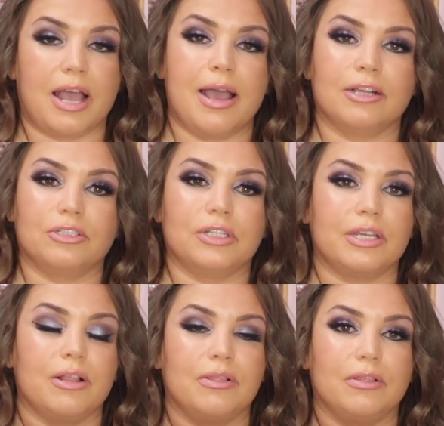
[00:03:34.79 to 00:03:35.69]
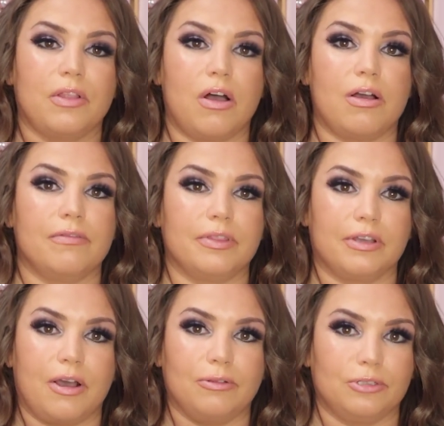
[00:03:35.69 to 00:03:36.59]
I actually love
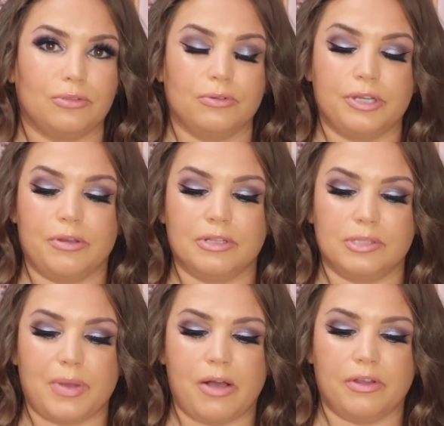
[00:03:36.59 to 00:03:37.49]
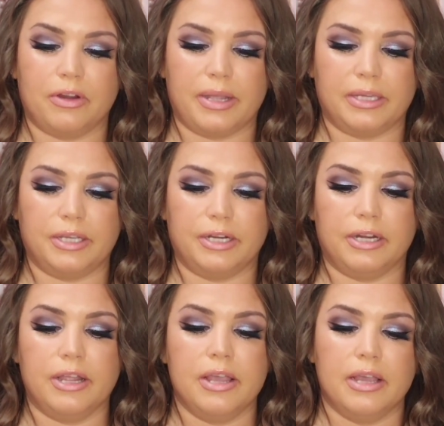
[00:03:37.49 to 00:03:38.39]
the color story on this palette right
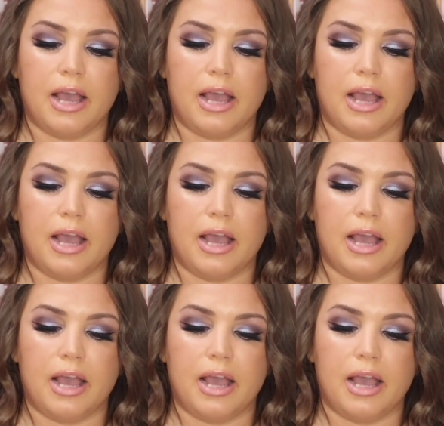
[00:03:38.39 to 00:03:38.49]
here.